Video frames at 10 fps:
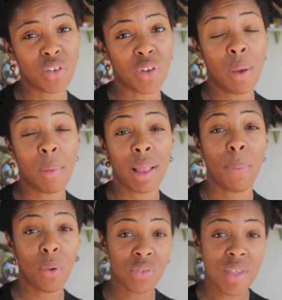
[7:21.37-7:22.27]
so I'm going to
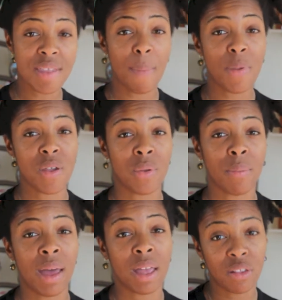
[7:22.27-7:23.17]
post this episode in
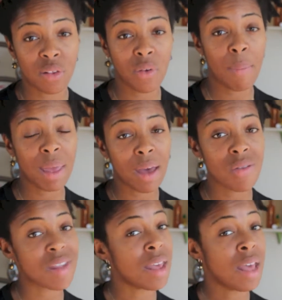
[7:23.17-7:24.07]
my Instagram account.